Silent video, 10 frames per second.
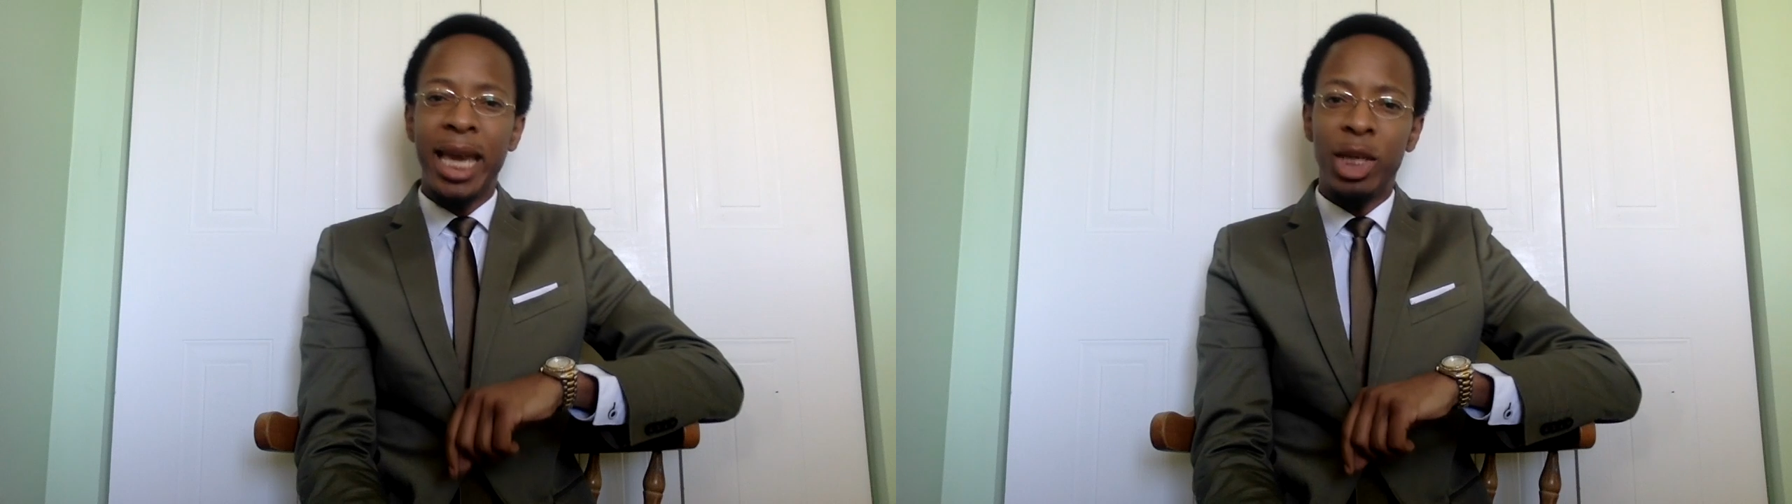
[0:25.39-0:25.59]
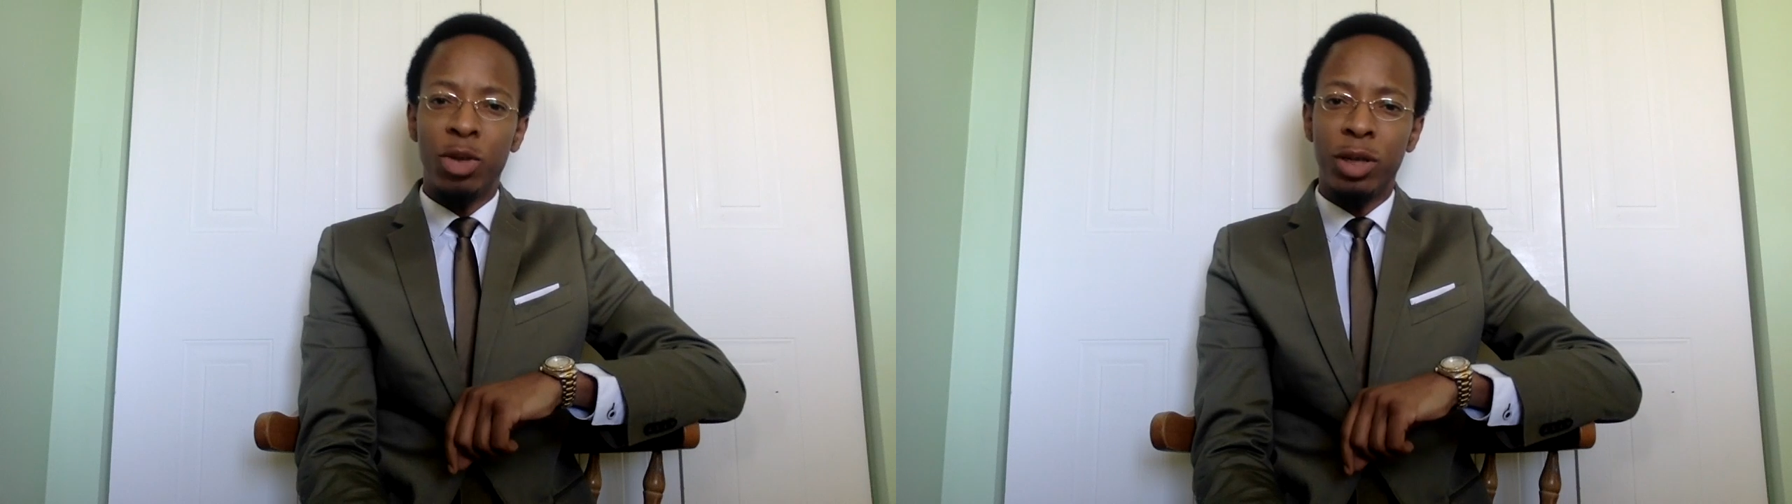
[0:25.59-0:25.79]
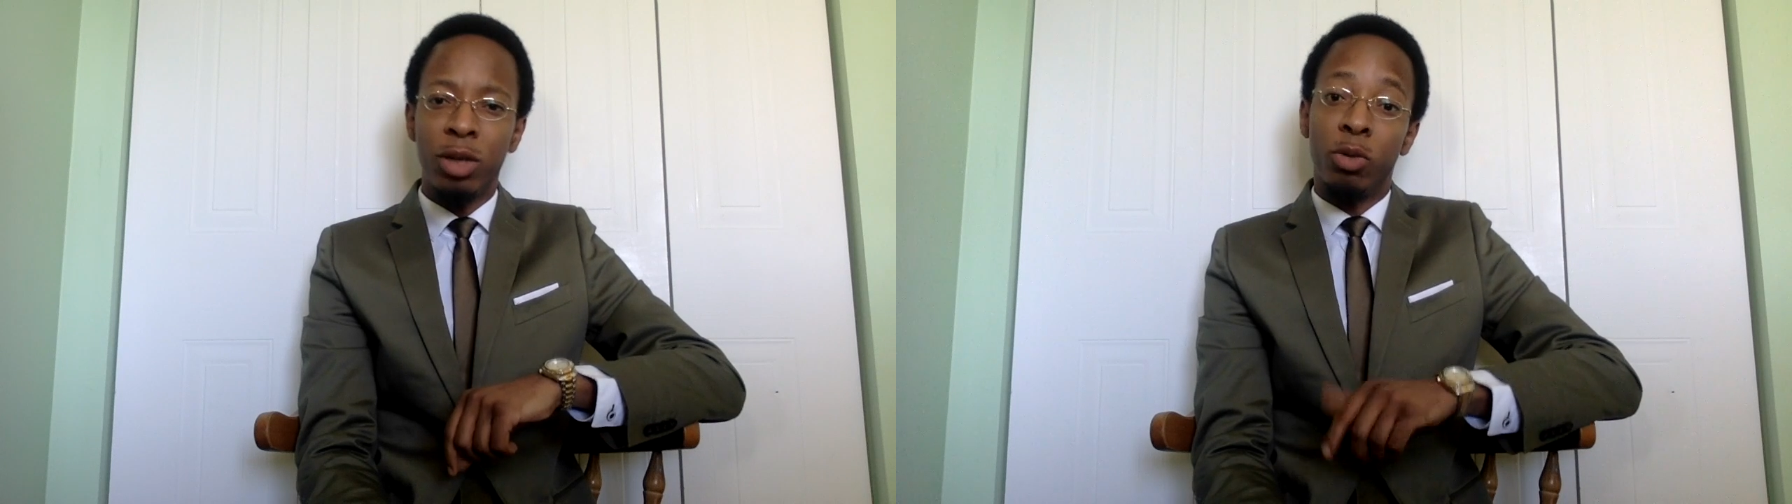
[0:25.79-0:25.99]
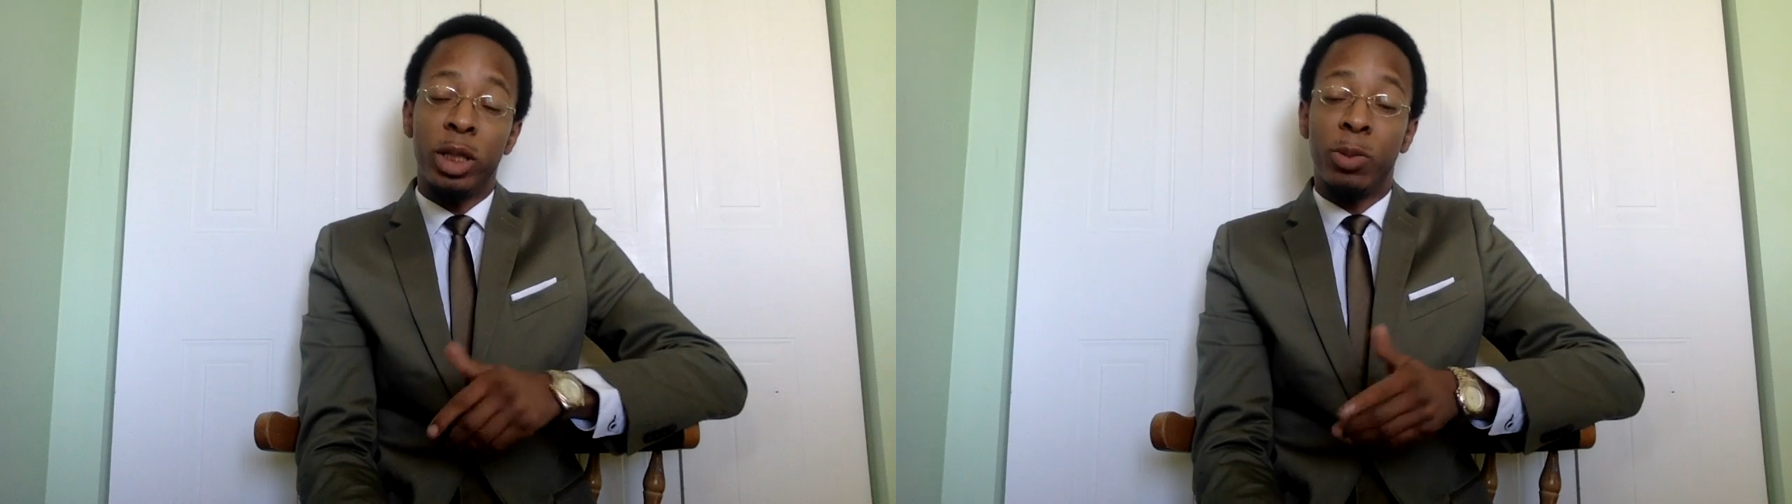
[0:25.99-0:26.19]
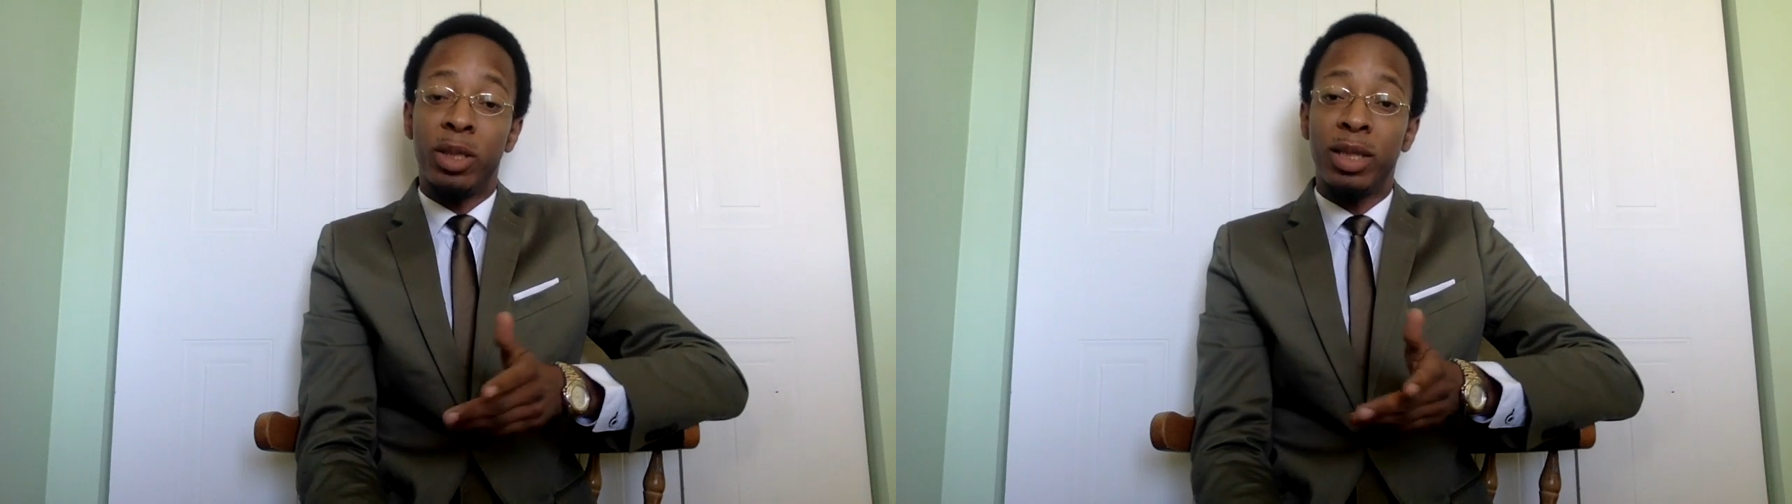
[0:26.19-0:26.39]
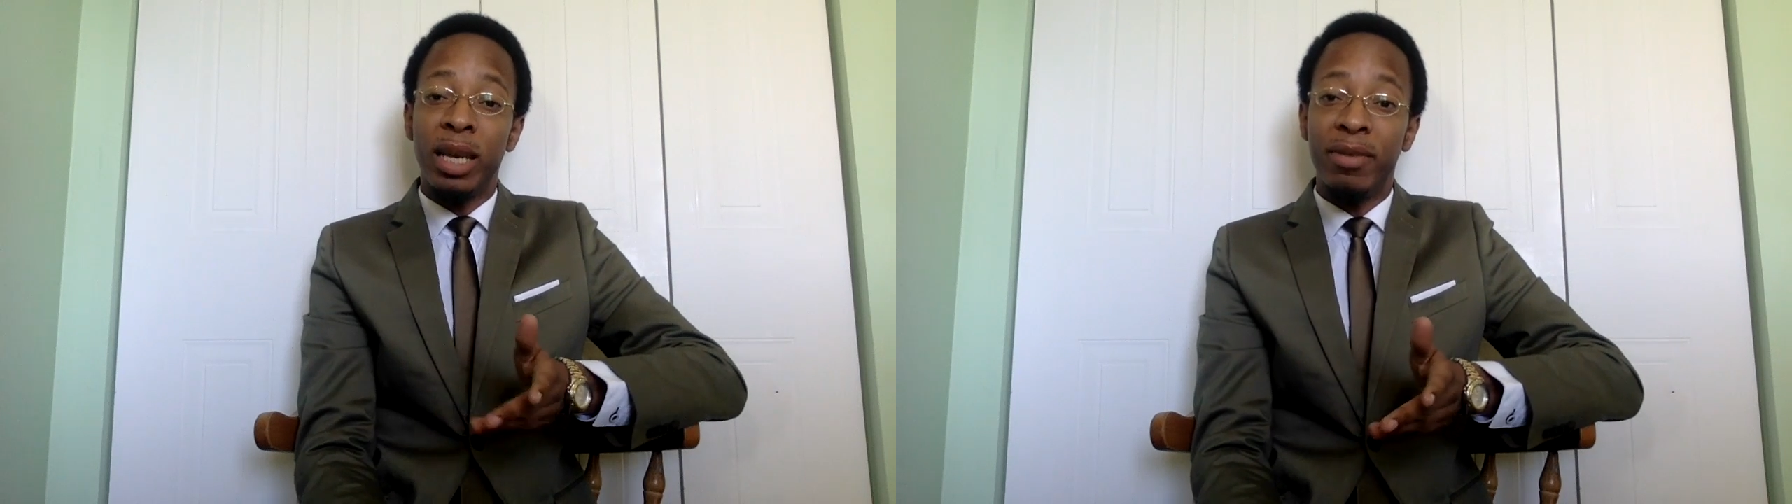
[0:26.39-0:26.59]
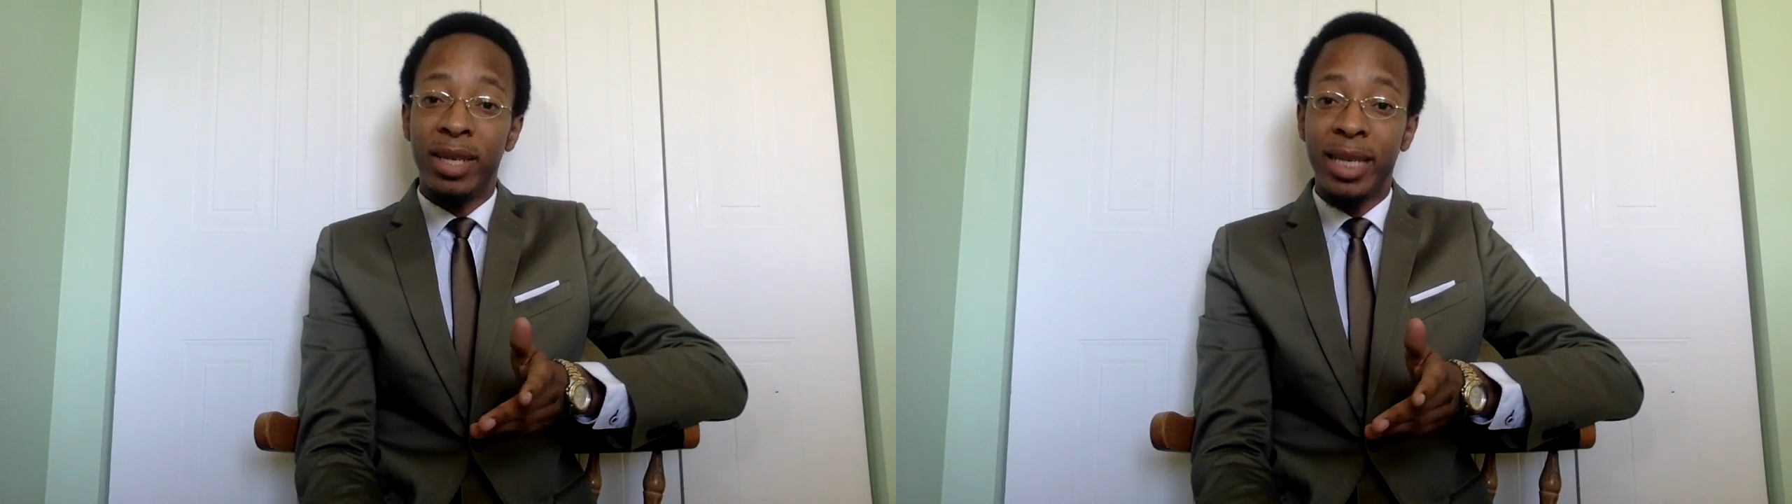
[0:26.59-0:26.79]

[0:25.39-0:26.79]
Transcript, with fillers: hatred or what's perceived